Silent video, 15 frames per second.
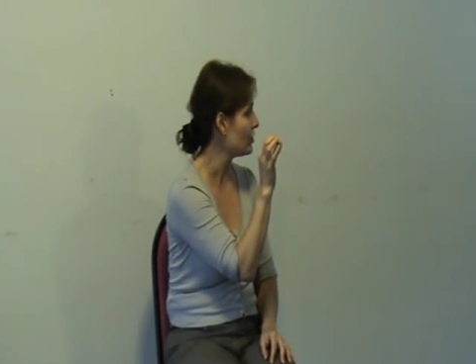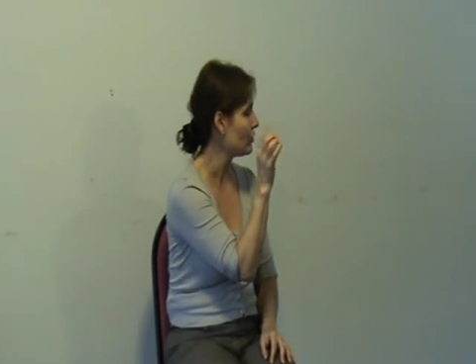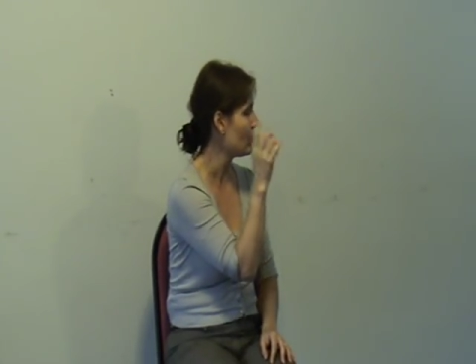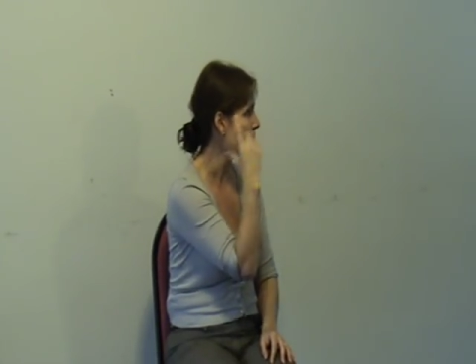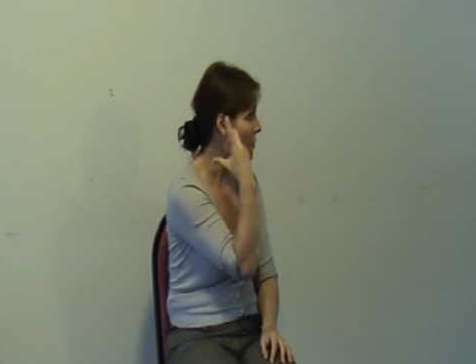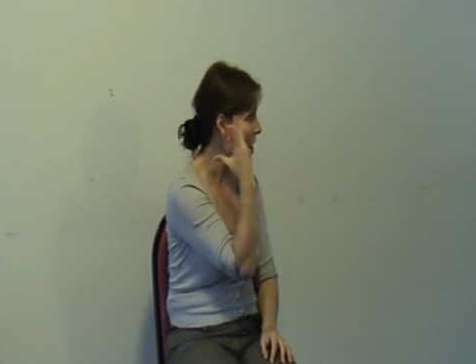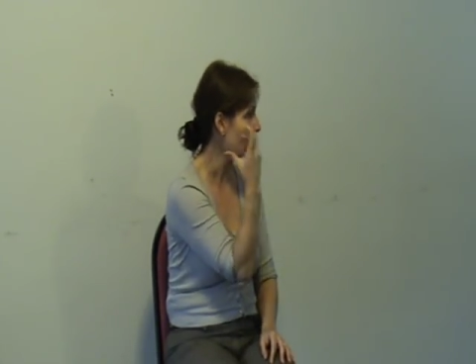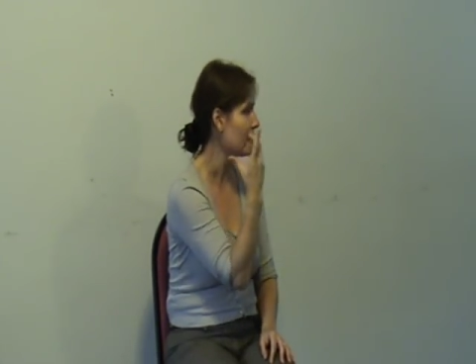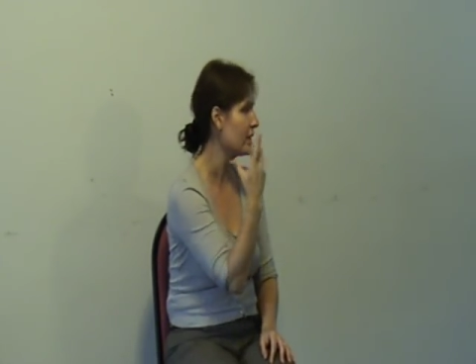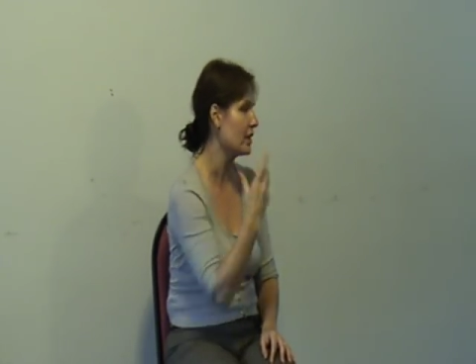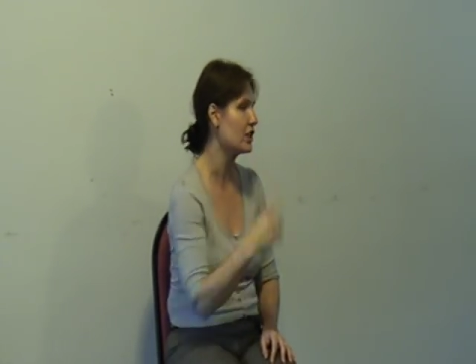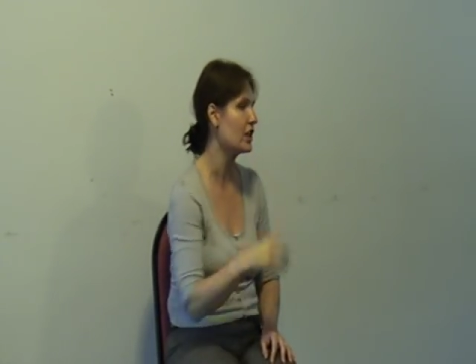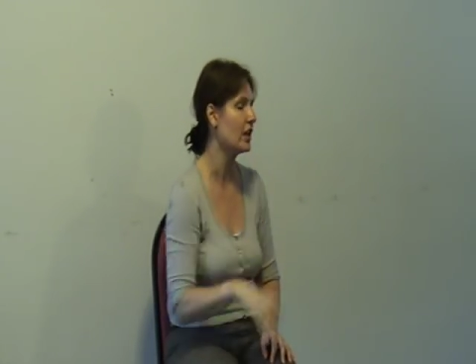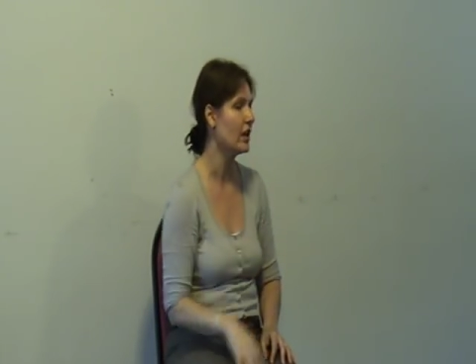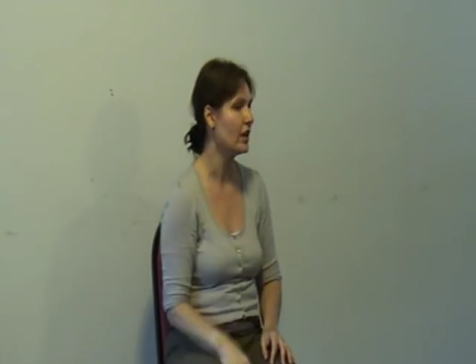the mind
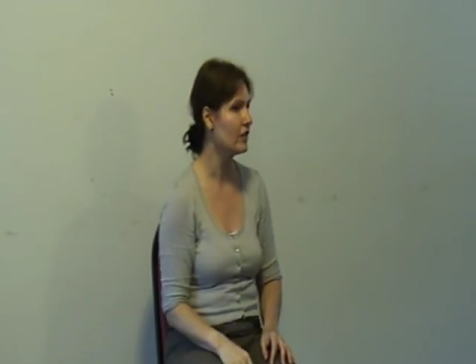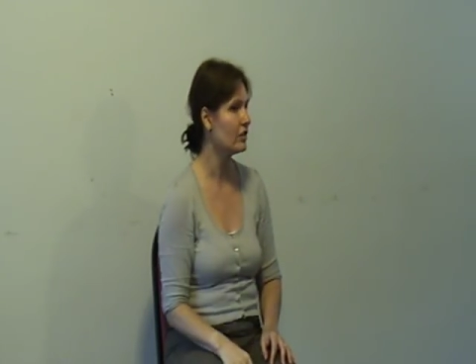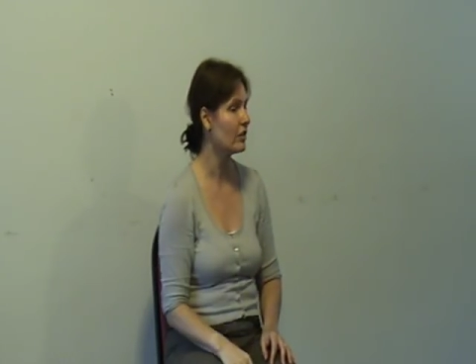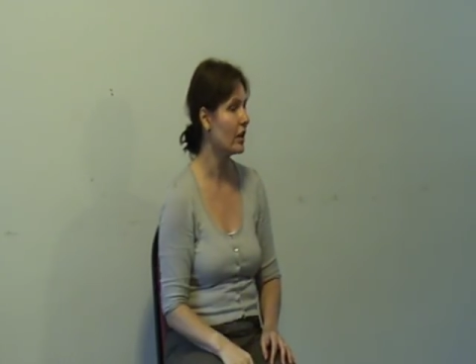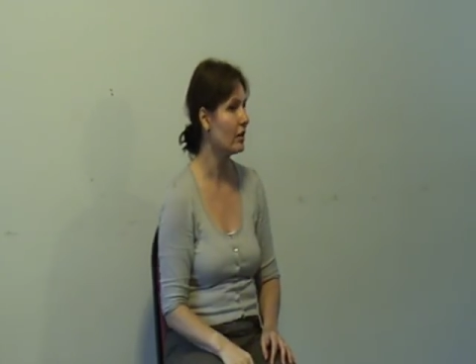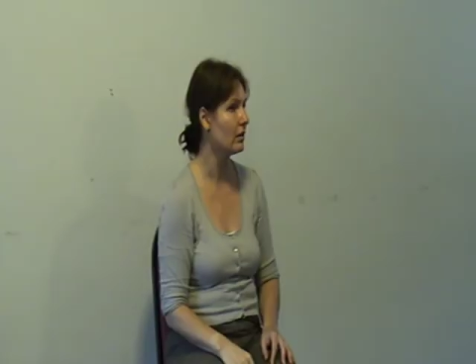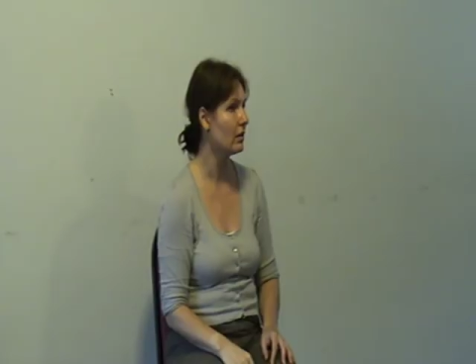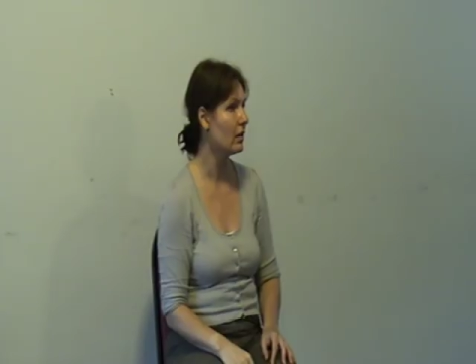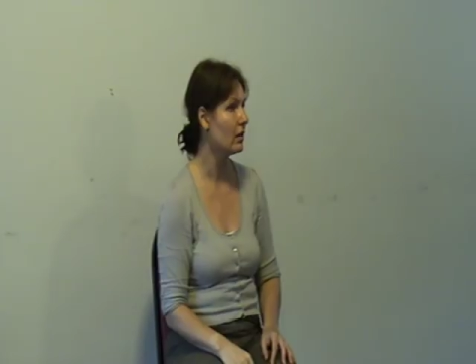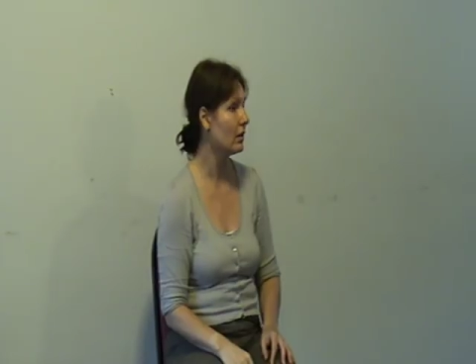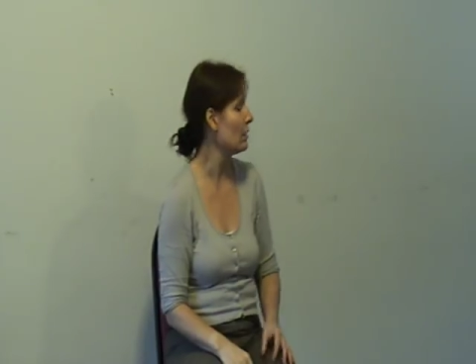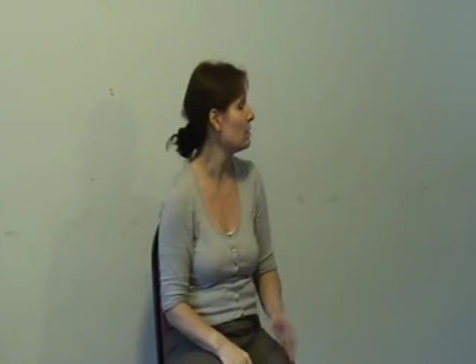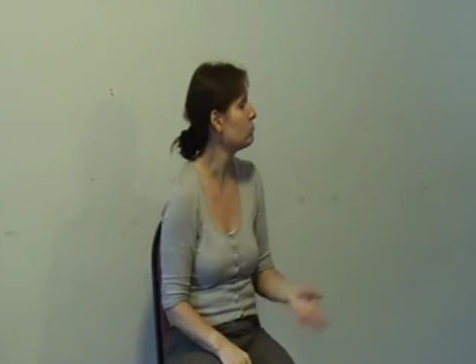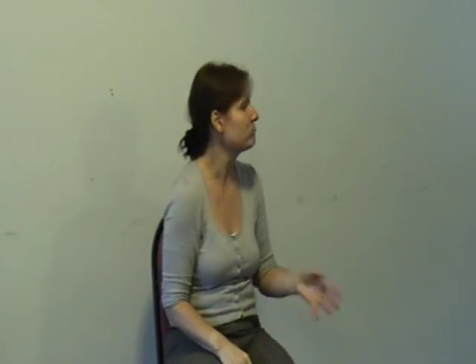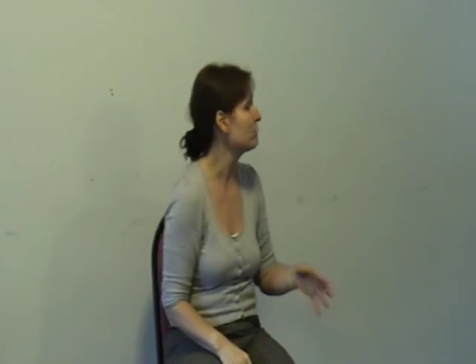actually, to go,
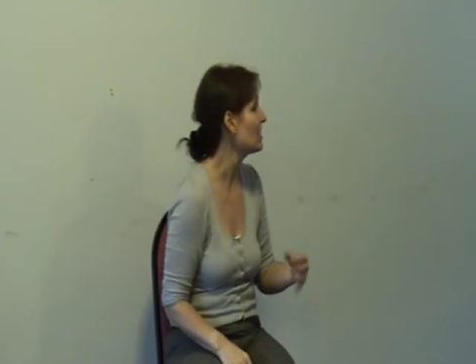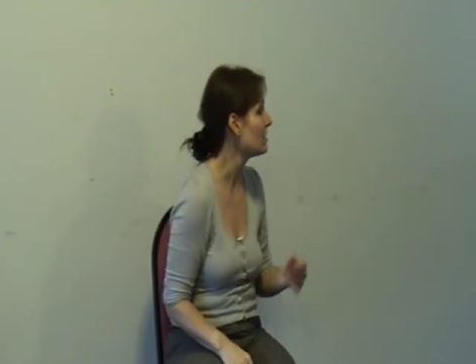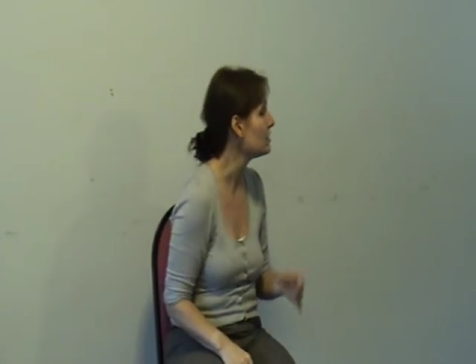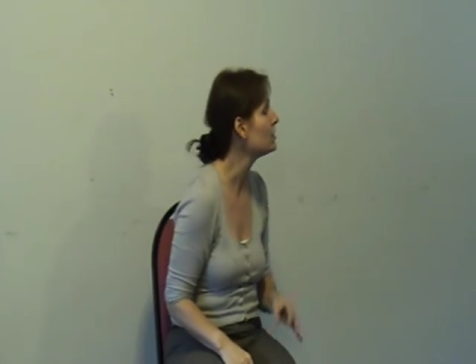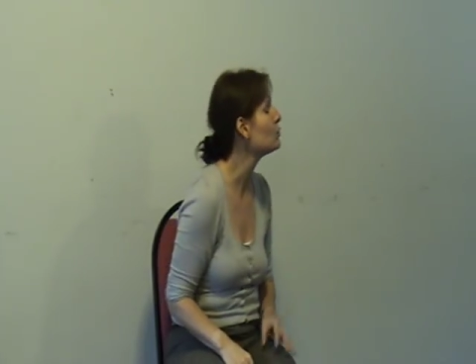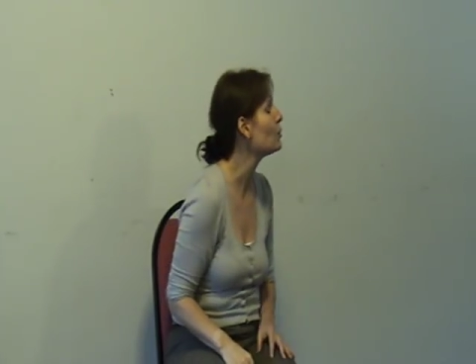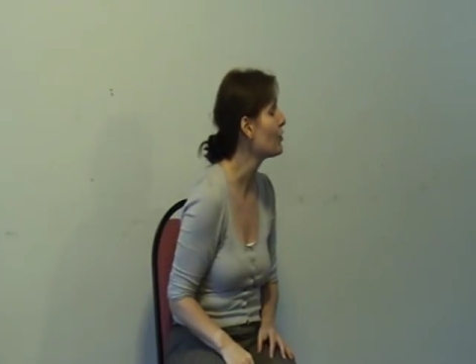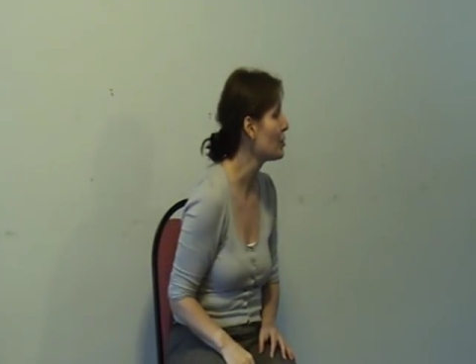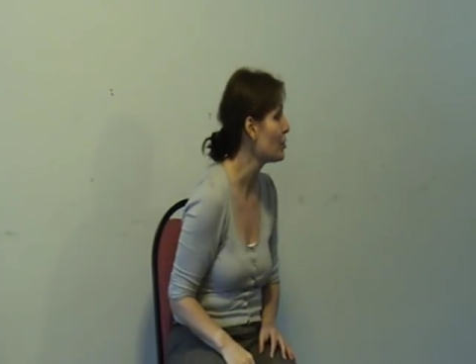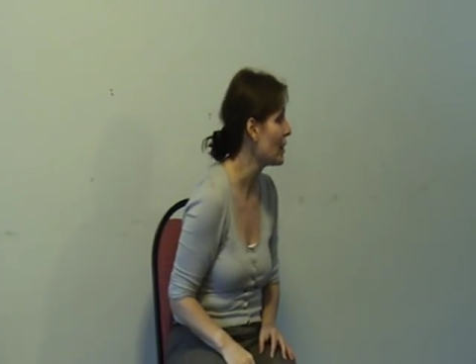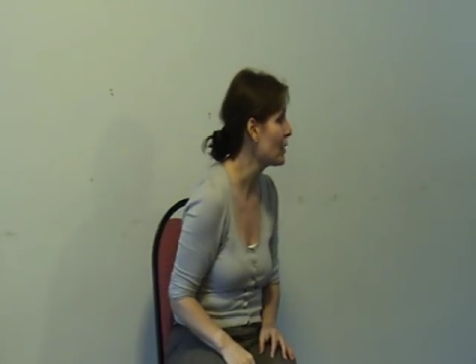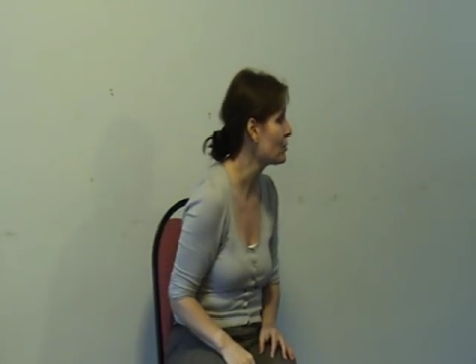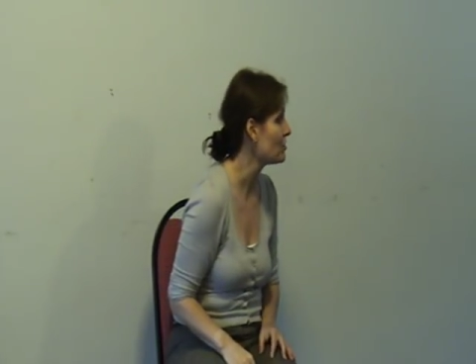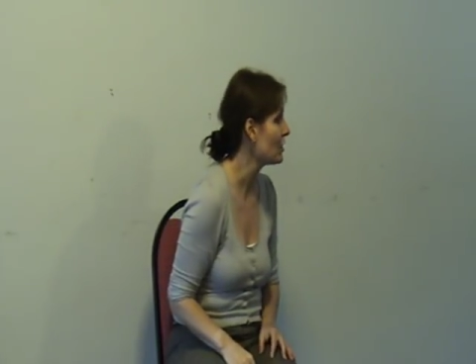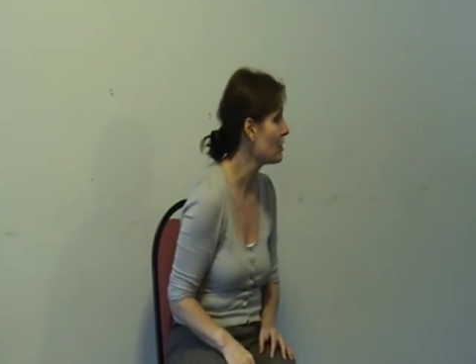oh, I don't need to worry
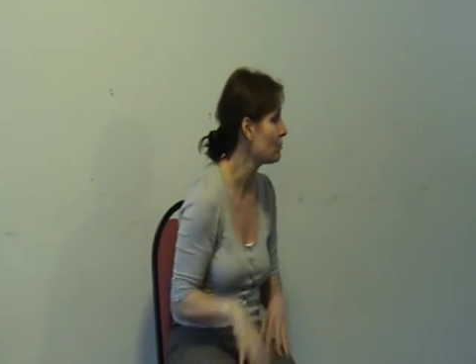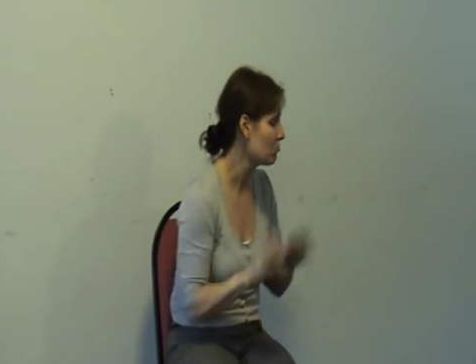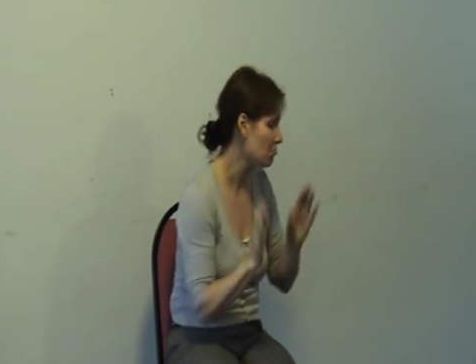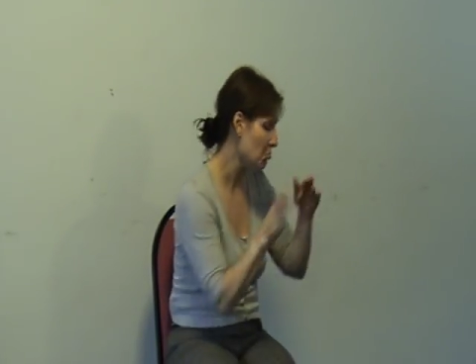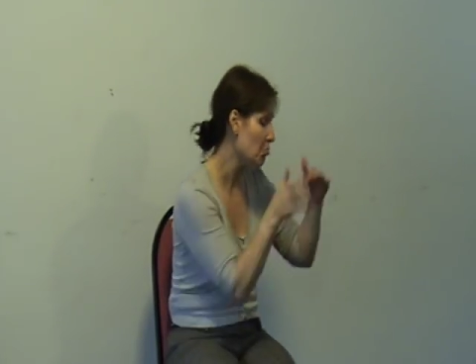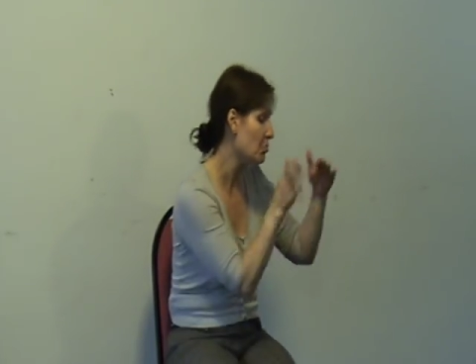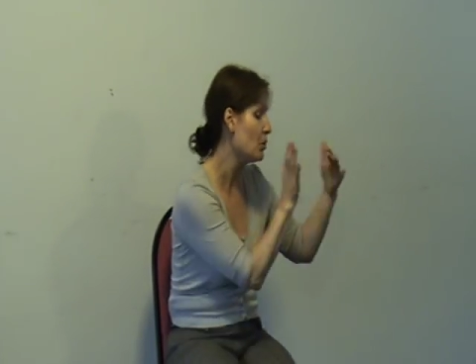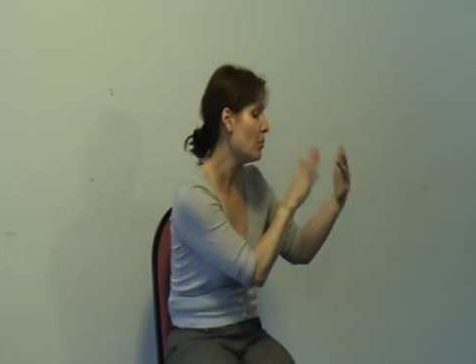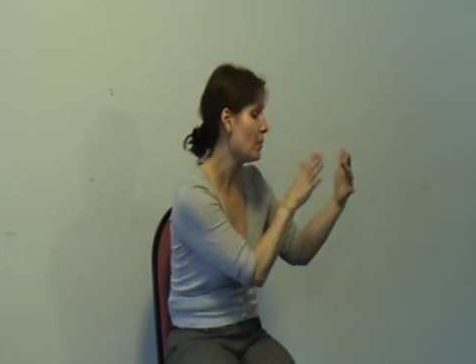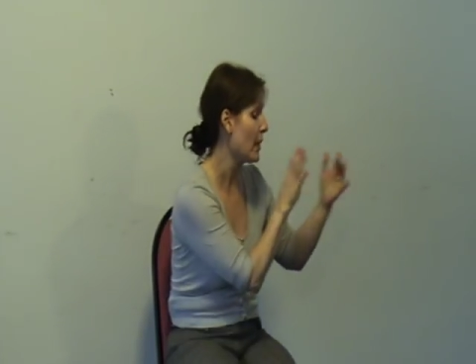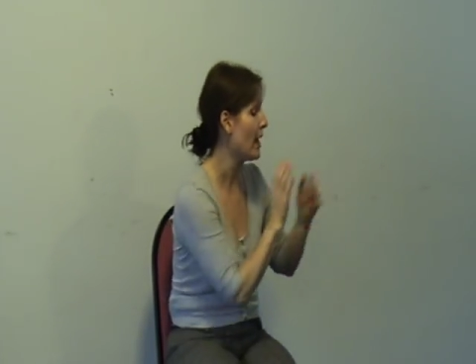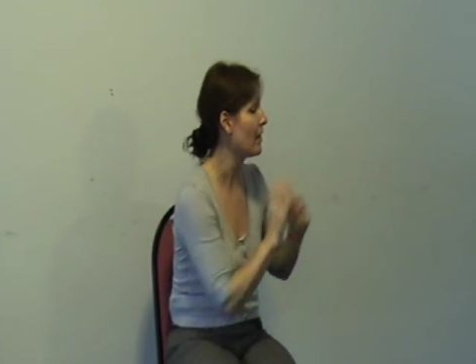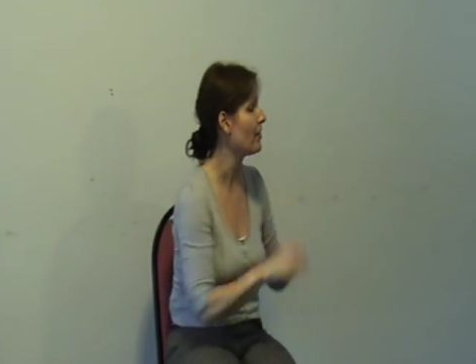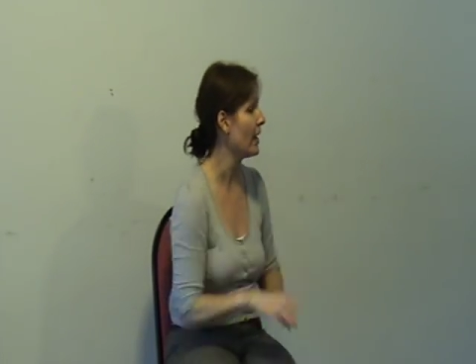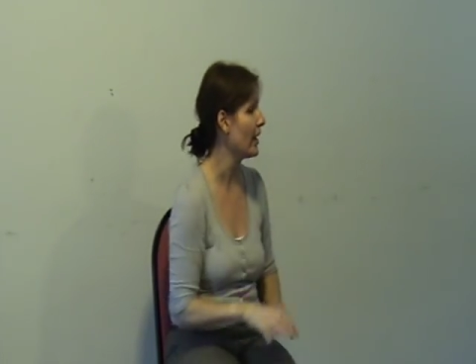about it, put
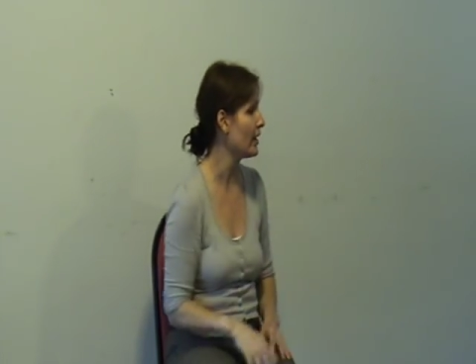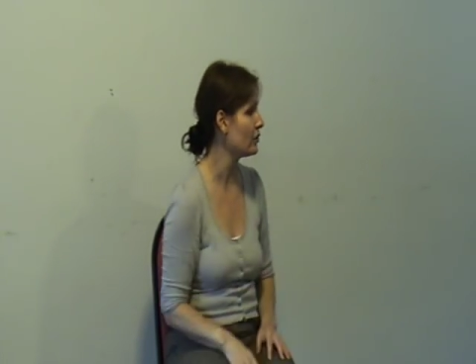that there.